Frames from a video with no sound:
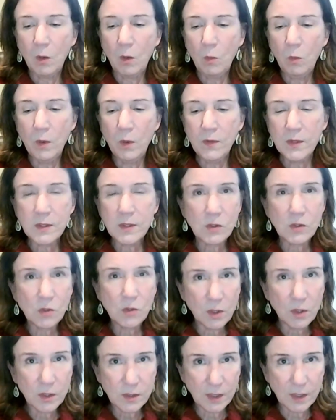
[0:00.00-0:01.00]
when this
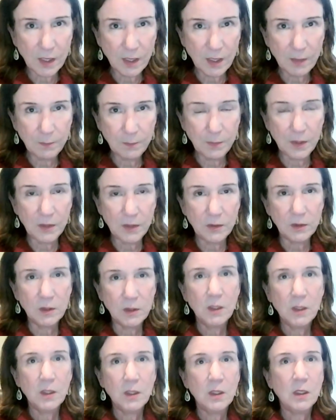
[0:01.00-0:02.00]
started to
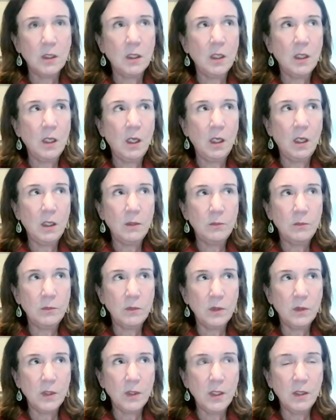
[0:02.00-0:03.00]
happen
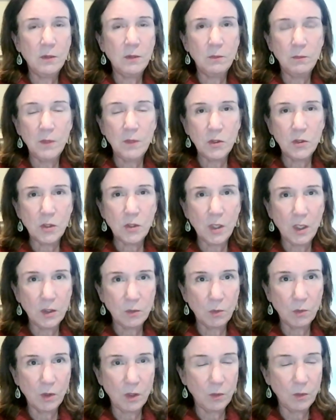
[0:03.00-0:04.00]
um, in mid
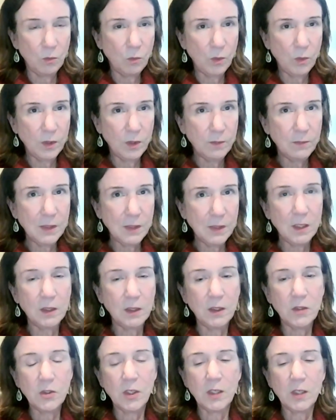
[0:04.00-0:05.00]
January, we
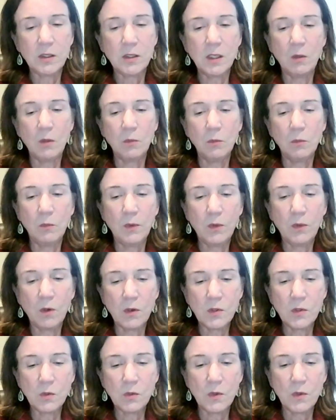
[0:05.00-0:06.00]
immediately checked out with
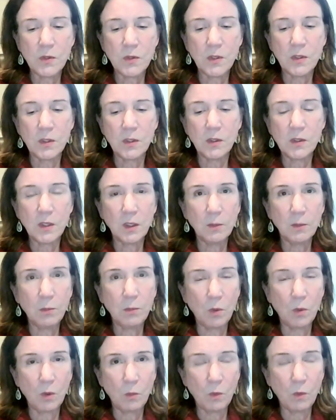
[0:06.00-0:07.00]
our sources in
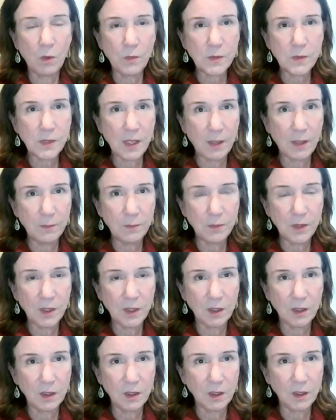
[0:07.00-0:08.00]
Singapore what was
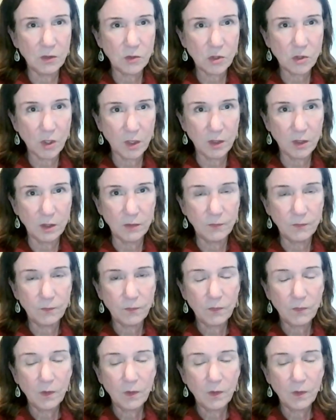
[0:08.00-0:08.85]
happening in China.